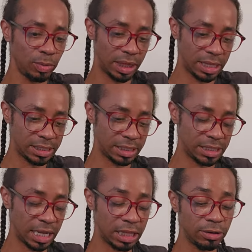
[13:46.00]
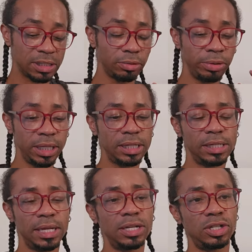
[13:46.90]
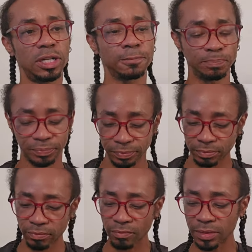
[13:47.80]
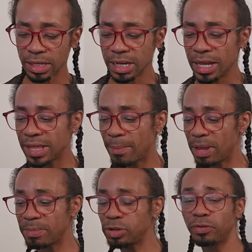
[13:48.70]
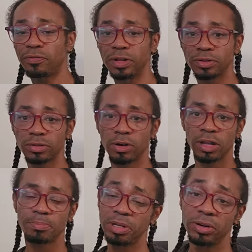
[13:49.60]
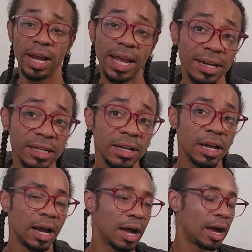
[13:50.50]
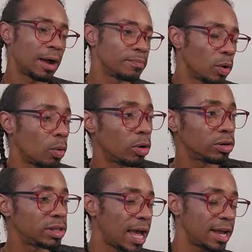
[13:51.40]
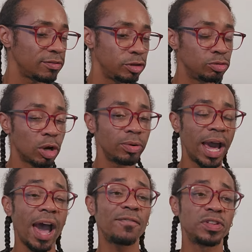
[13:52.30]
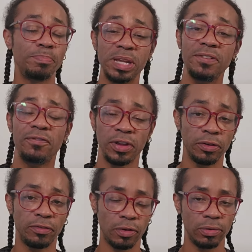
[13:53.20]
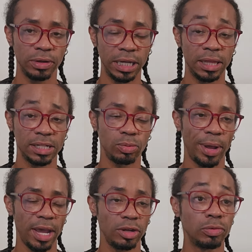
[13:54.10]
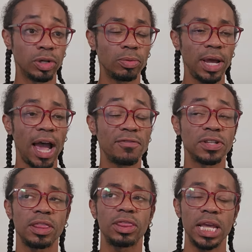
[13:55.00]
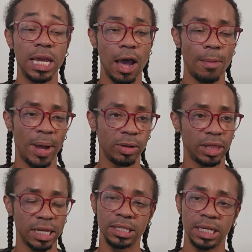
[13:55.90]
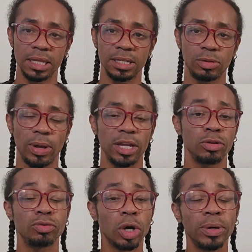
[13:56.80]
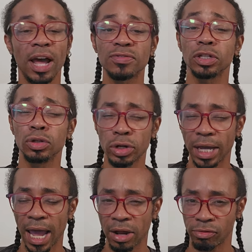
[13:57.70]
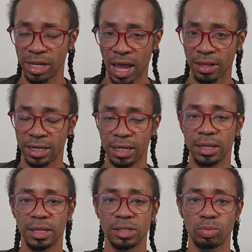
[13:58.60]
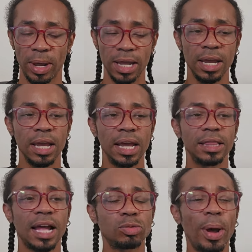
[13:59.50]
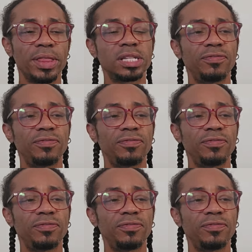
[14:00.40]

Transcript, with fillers: with this is that there is a realization that maybe your fears are all up in your head, um, or that you don't have to be fearful in this way. You don't have to think about things in this way. You don't have to look at reality in this way. And that's why this